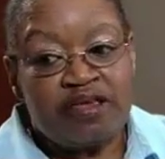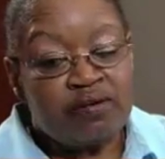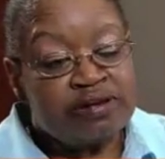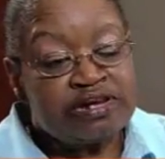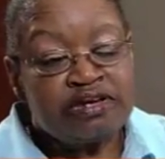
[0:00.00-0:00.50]

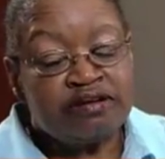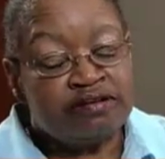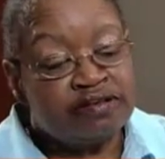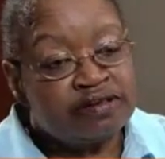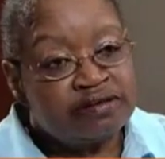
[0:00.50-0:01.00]
there were
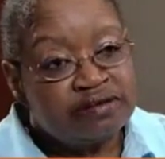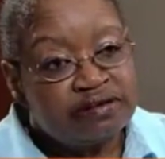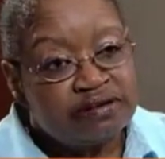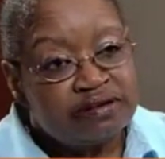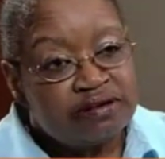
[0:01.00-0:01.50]
tears.
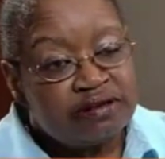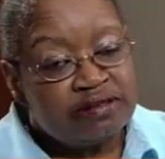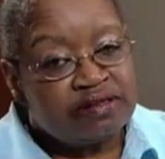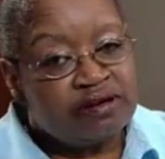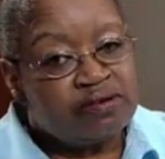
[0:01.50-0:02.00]

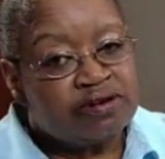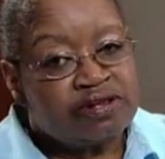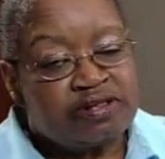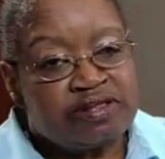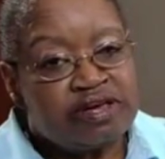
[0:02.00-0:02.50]
There were
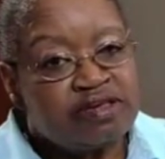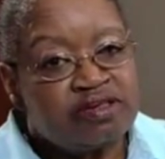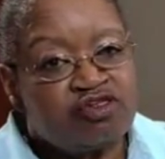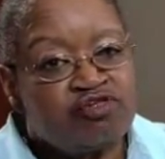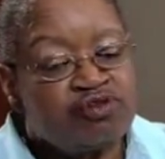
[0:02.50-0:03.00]
things
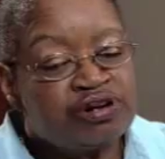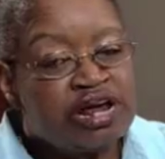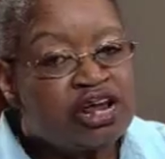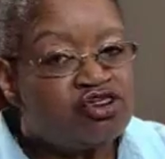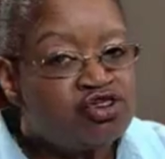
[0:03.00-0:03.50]
that you could
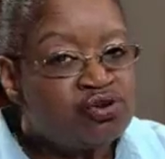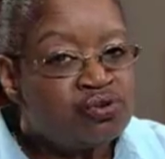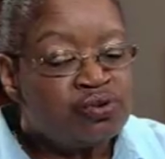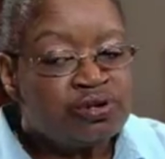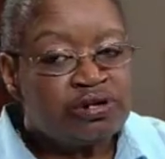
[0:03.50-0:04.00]
not
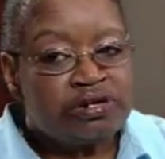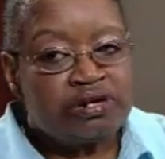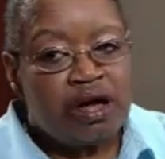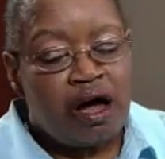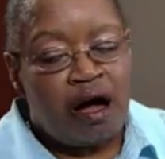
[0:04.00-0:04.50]
do.
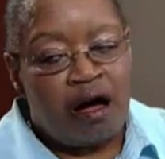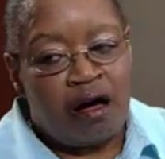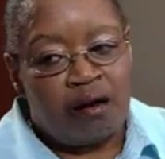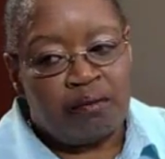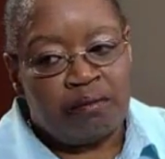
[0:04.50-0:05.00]

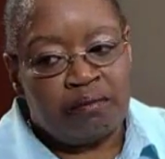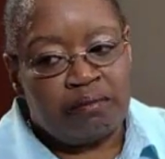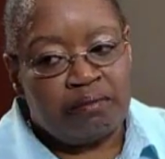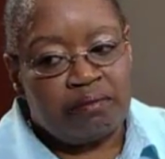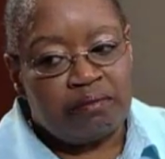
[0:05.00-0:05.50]
Um,
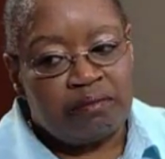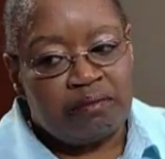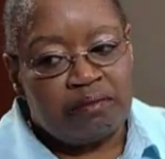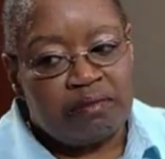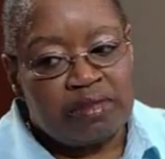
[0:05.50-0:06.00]

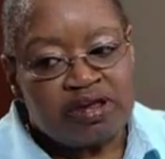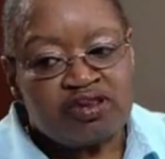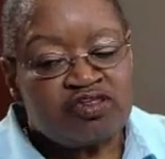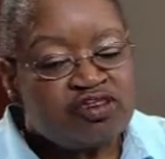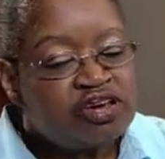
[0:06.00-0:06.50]
it
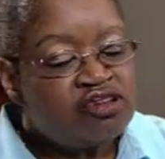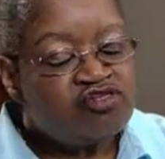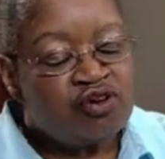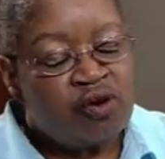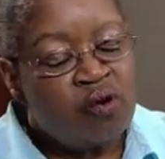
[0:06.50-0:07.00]
just
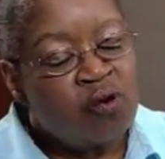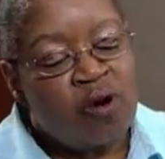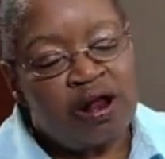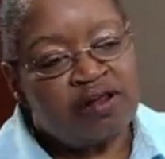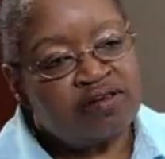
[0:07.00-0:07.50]
changed your whole
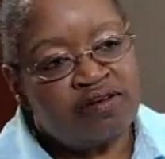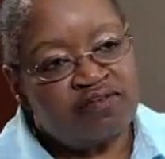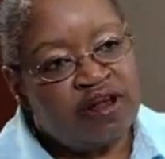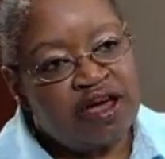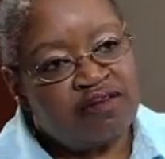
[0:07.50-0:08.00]
quality
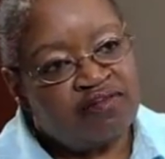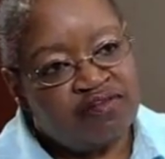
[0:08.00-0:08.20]
of life.